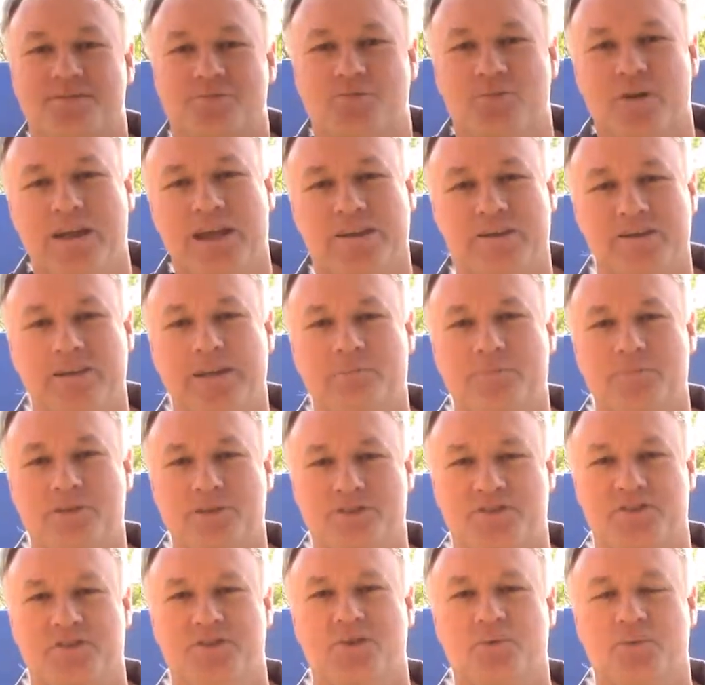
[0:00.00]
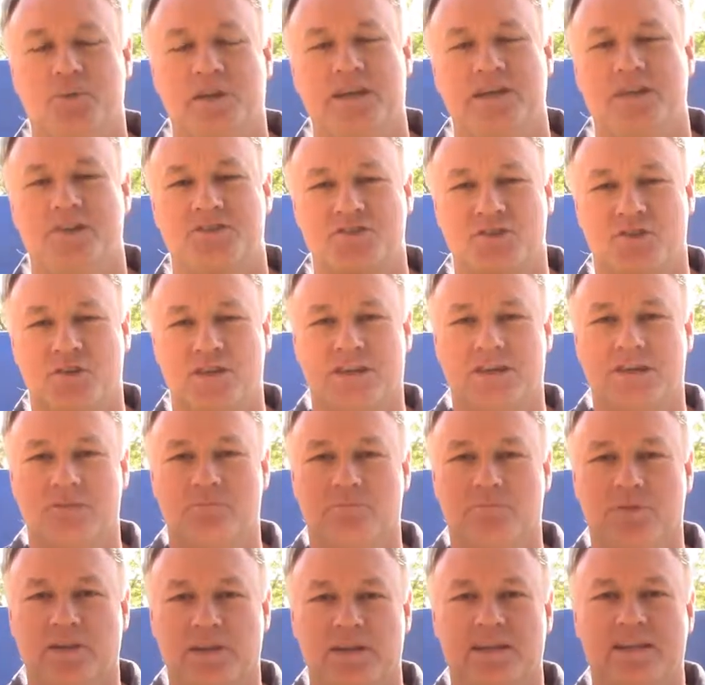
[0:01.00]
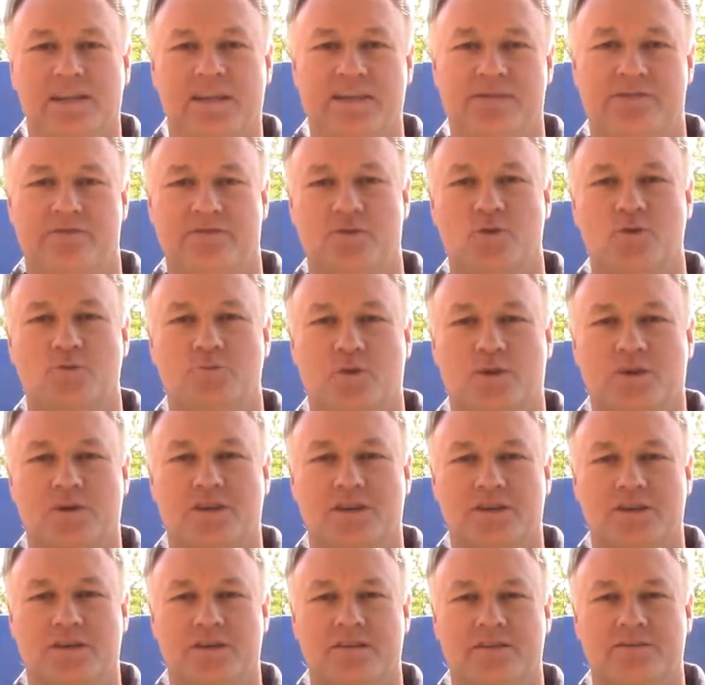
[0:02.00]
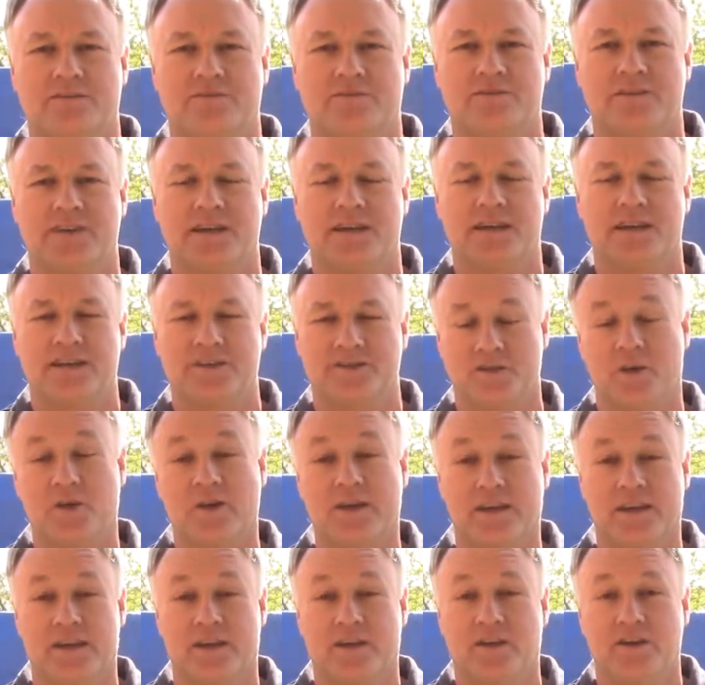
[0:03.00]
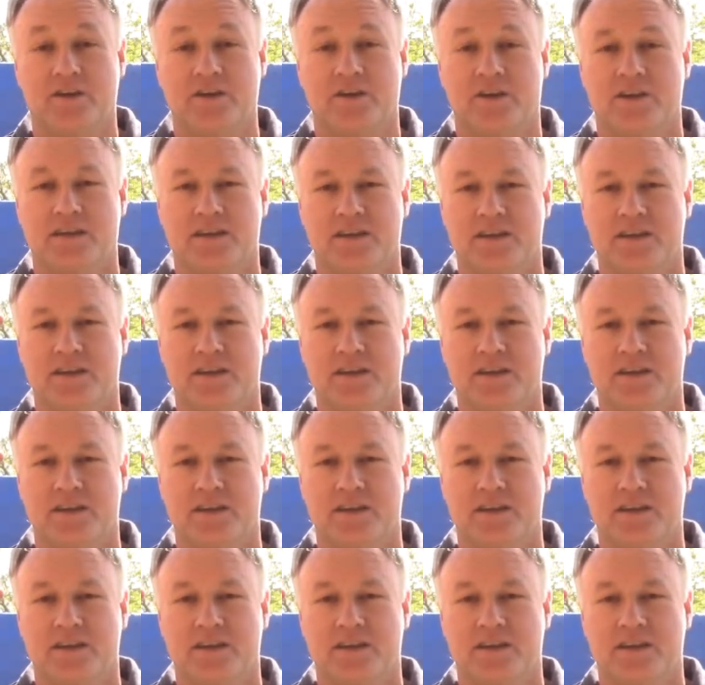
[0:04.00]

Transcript: round number two. We're going to try a completely full bottle of uh, Diet Coke.